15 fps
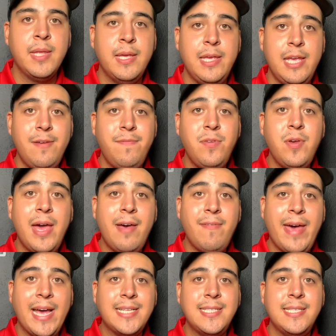If you have
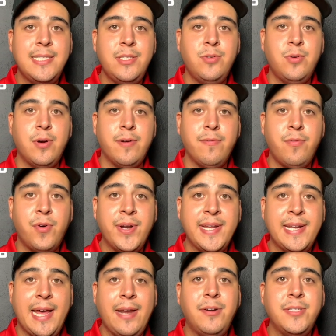access to our
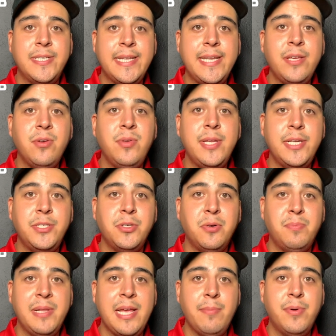49ers EDU digital
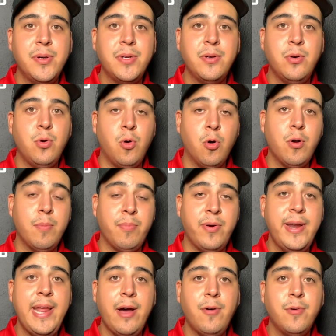playbook or a
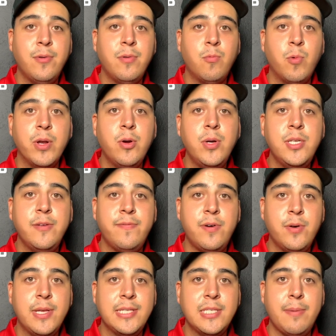printout, we're going to
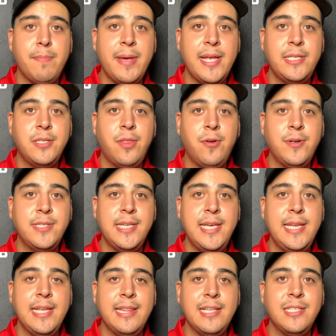focus on page
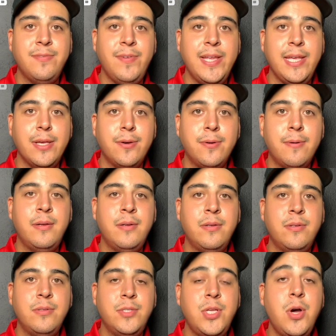13 in this video.
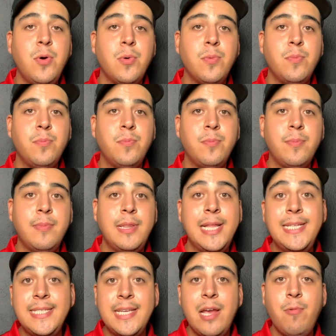So,
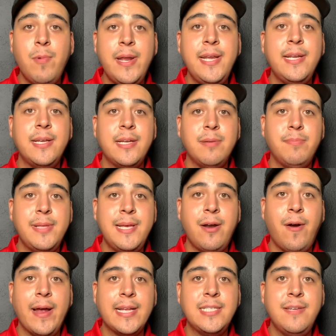let's get ready to complete
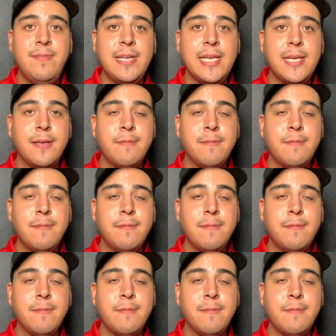our activity.